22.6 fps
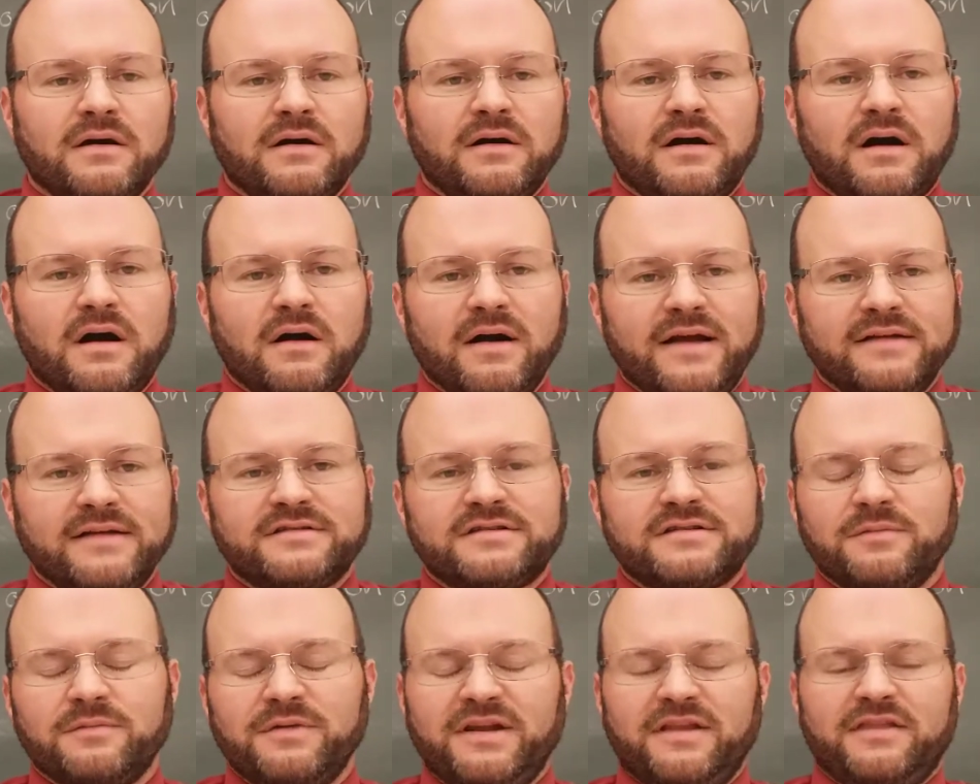All right,
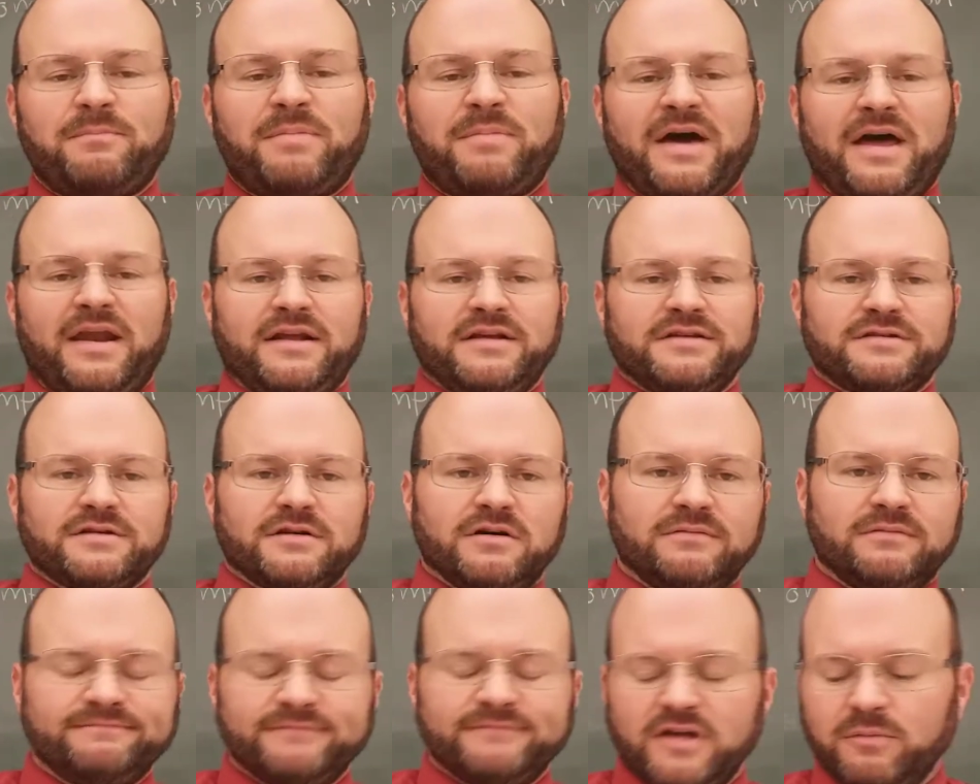so we did the petting
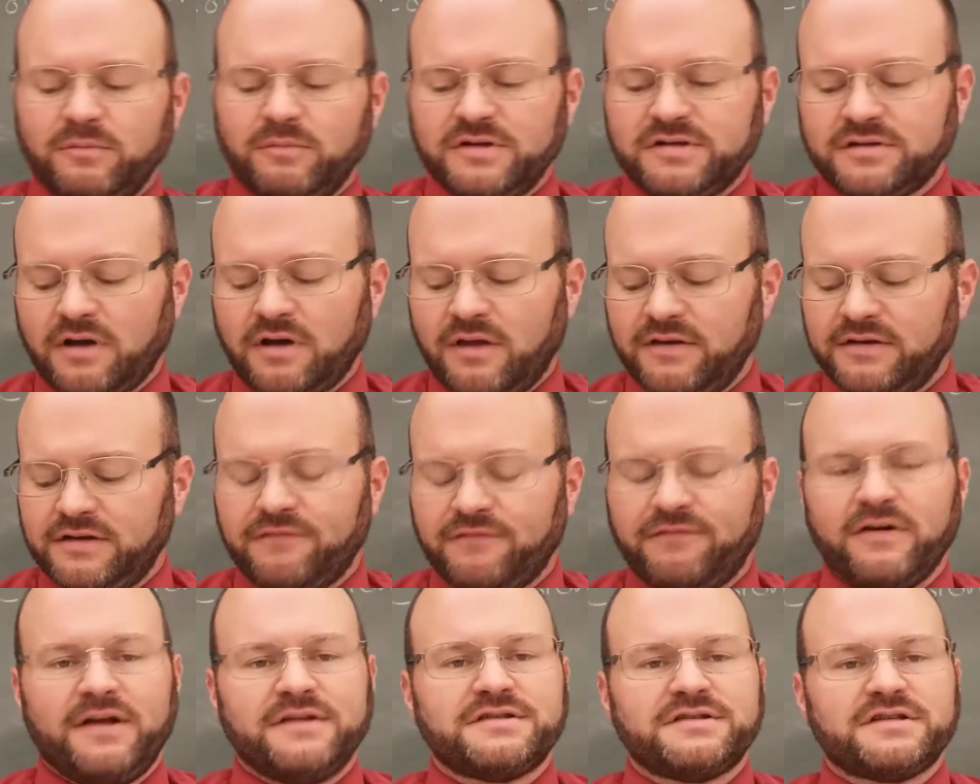zoo, and we saw the
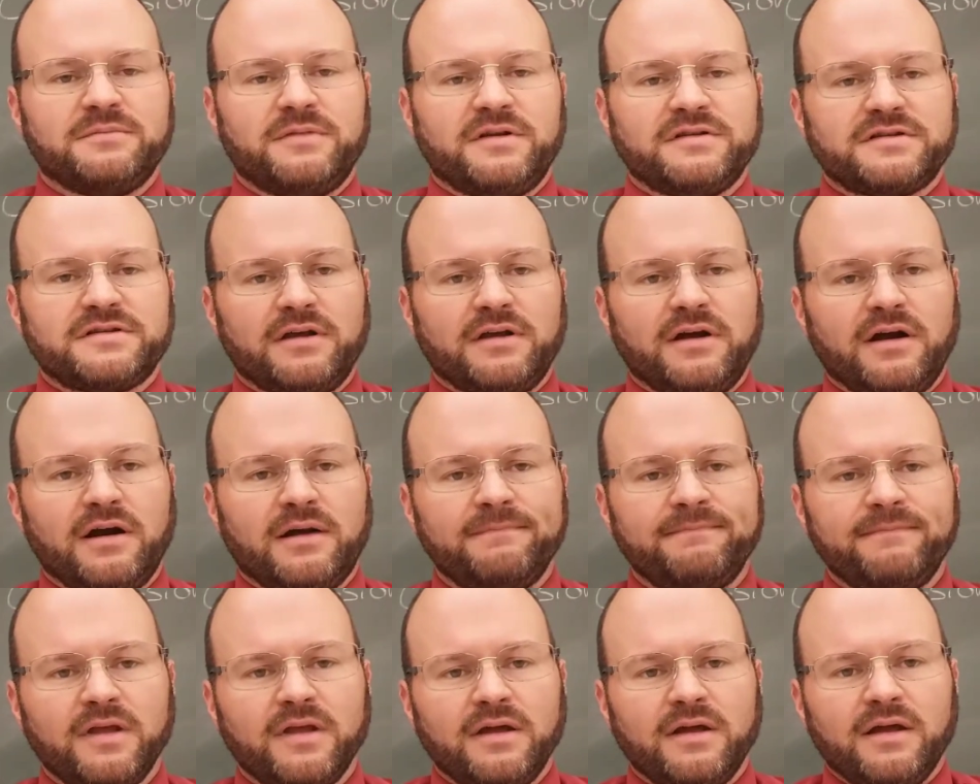different instruments
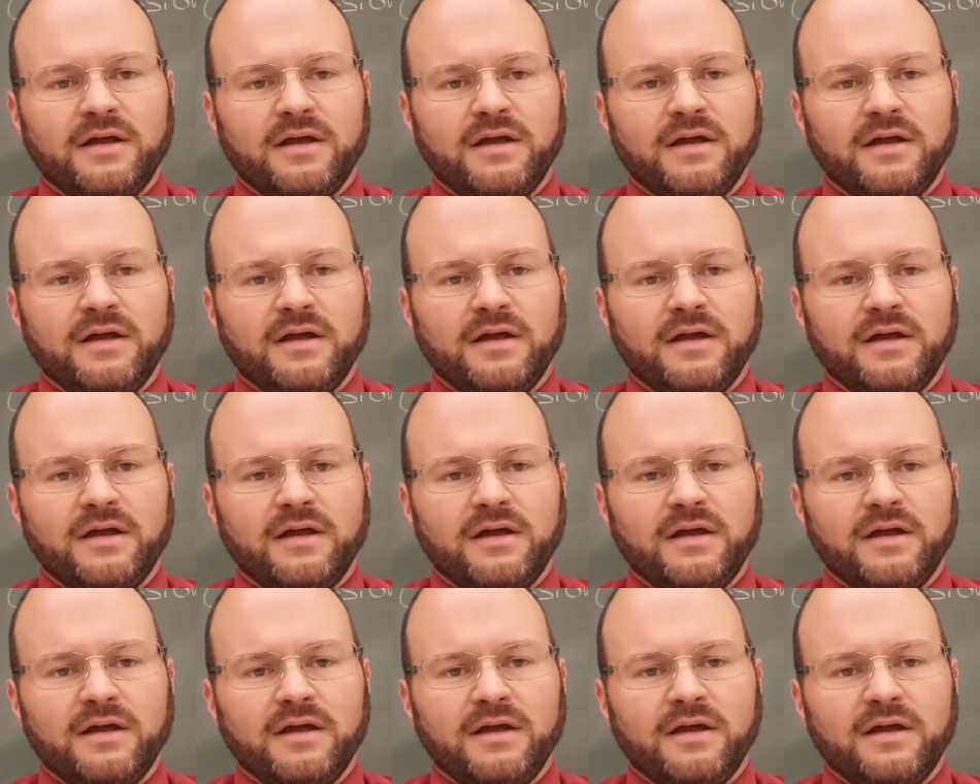there.